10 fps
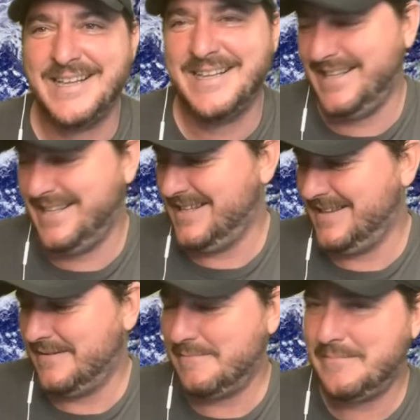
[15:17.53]
I think
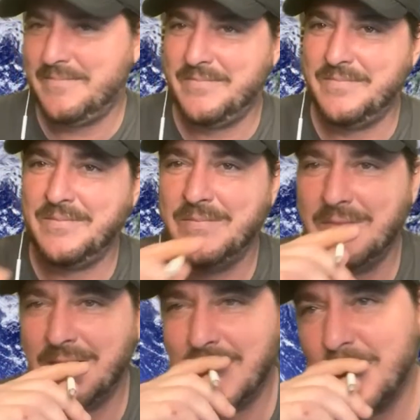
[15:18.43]
that
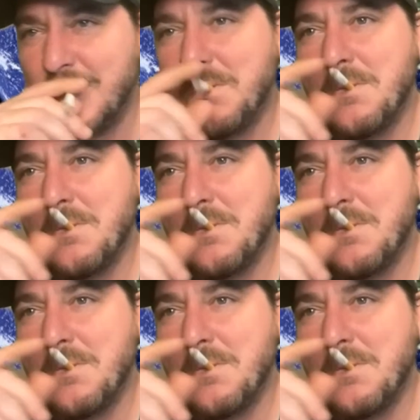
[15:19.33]
a lot